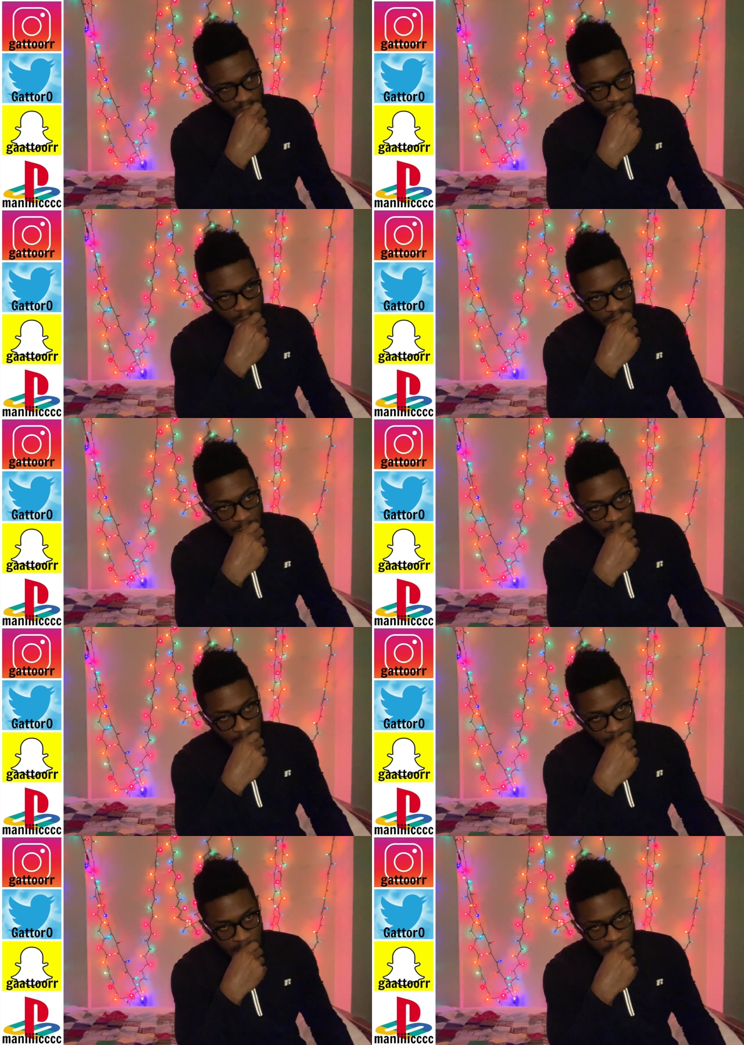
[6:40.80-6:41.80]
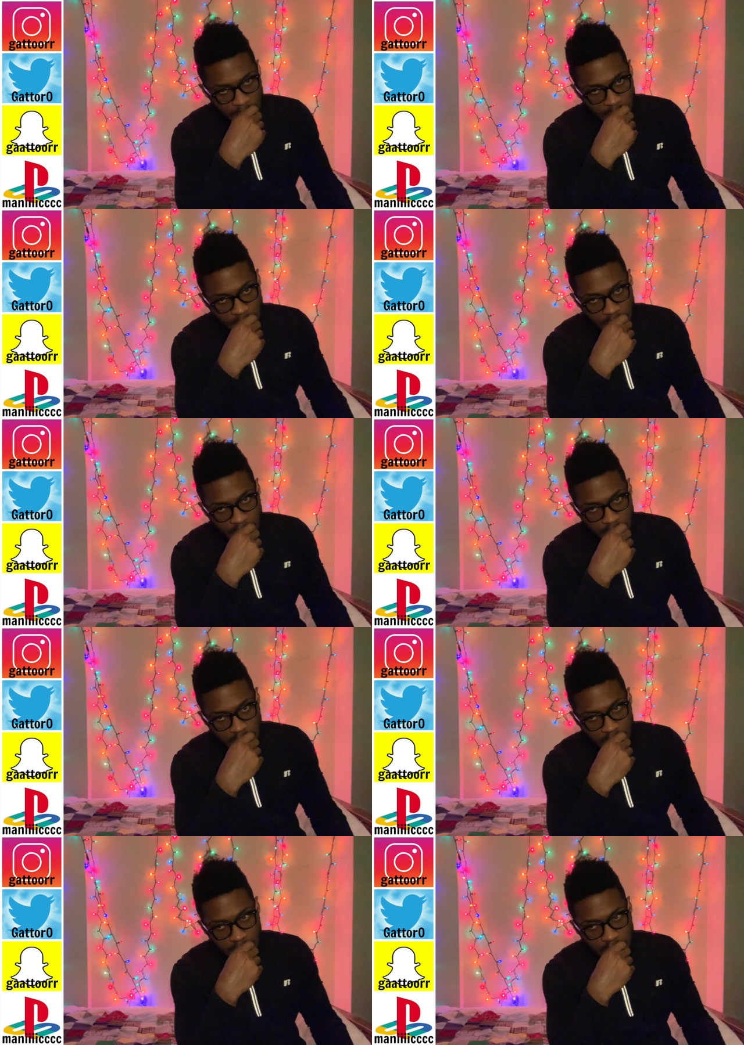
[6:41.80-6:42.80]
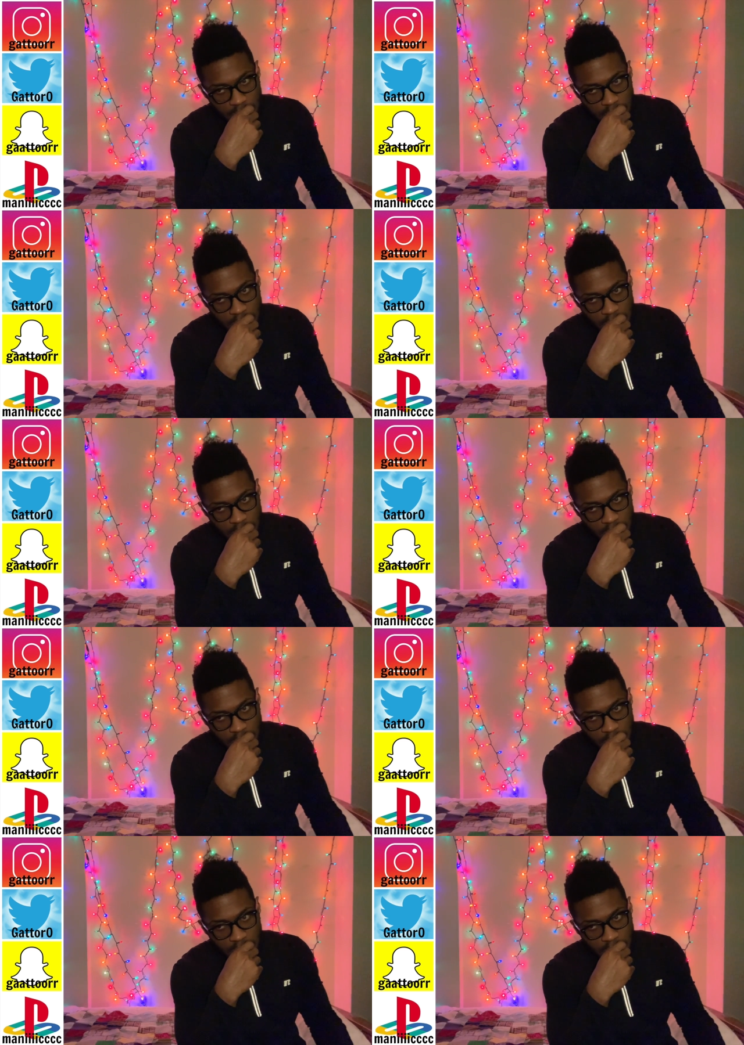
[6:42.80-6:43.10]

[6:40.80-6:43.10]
Nothing is said.